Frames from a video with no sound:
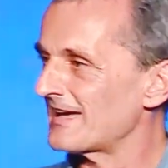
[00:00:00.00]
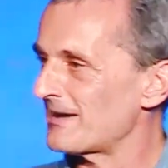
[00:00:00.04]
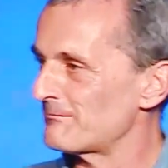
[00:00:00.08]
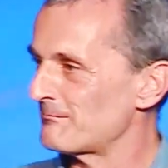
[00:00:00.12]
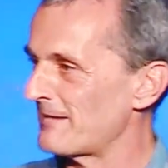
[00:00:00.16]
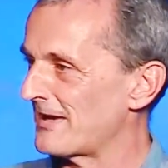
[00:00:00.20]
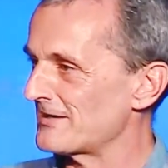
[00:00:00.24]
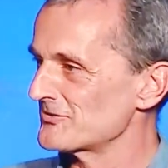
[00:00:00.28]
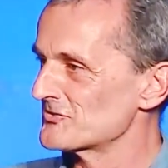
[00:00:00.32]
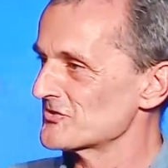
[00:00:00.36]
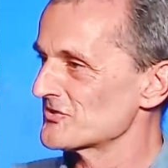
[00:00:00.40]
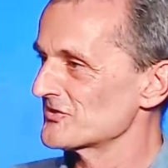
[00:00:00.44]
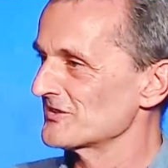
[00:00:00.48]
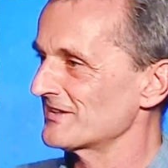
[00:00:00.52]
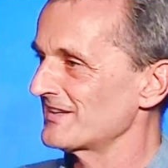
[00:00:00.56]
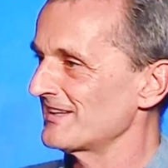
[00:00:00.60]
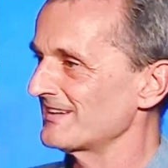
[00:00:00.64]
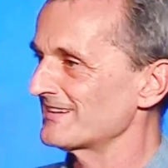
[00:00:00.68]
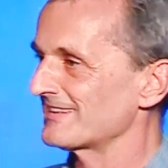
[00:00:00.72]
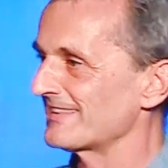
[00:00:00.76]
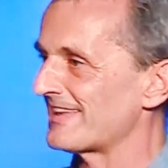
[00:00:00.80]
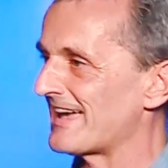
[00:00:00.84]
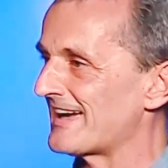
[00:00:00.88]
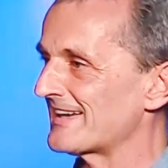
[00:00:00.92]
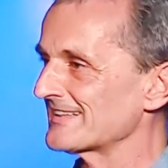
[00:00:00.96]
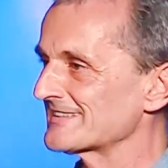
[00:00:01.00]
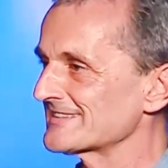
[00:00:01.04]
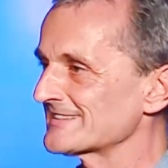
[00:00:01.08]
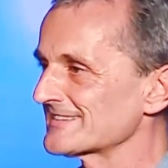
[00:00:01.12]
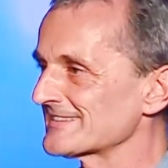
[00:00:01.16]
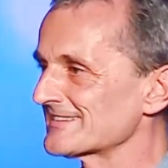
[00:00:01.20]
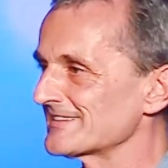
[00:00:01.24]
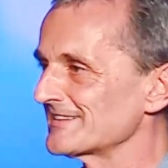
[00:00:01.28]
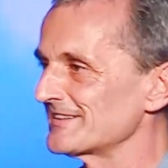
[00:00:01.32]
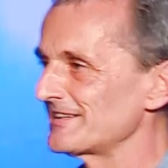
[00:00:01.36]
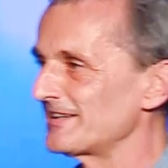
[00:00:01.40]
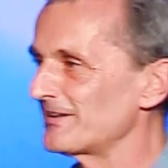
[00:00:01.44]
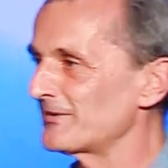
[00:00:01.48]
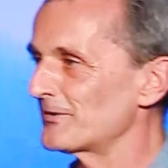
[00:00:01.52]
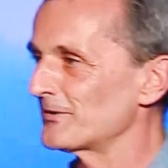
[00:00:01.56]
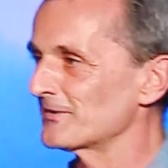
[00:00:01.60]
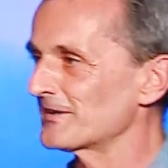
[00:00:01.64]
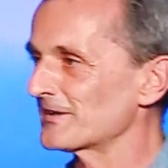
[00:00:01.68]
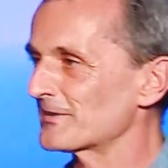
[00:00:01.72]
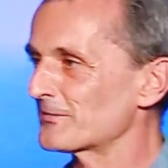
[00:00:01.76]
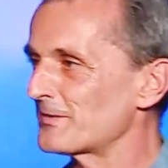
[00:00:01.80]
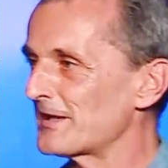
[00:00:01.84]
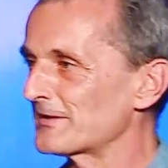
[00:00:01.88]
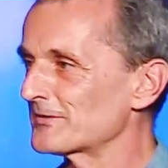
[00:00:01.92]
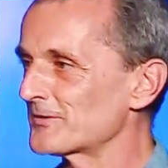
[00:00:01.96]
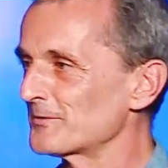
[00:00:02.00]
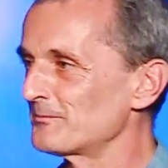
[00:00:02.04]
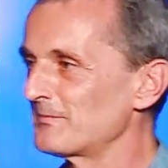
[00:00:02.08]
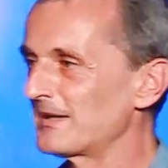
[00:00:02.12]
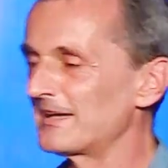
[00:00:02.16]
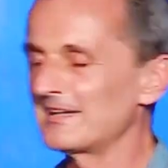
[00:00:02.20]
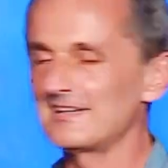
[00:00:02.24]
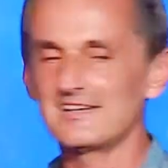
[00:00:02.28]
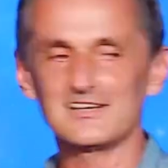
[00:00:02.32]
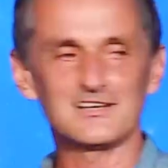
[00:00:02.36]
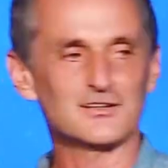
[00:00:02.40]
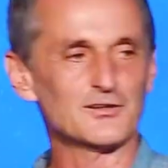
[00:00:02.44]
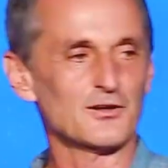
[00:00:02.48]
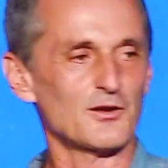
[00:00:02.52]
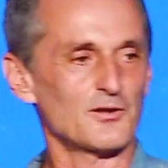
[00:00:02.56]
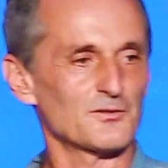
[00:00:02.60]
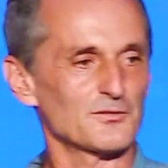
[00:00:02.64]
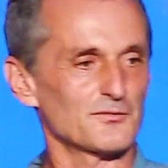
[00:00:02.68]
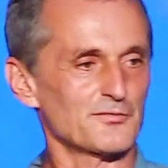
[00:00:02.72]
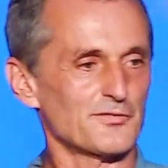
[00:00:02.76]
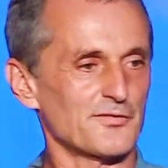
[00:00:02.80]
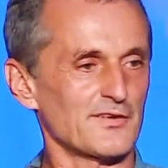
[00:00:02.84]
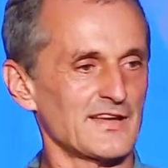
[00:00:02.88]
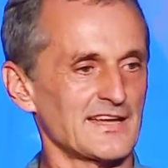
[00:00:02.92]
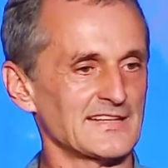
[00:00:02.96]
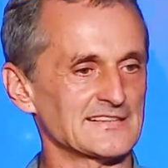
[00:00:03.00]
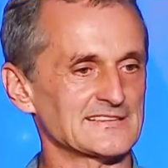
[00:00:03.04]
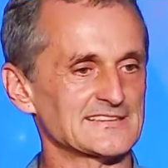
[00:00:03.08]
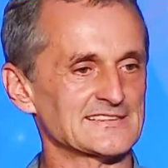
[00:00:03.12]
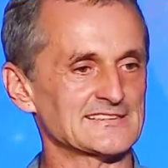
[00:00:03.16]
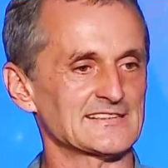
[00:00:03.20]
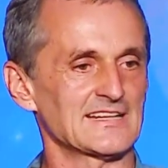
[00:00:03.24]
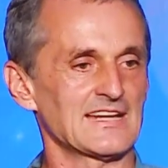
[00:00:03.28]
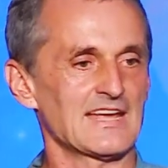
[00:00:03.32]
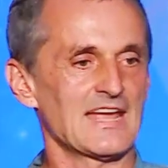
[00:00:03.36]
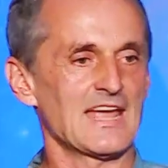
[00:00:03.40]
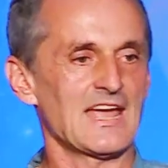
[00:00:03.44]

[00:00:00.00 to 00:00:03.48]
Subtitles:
I mentioned it last year on the Quantum Healing Conference,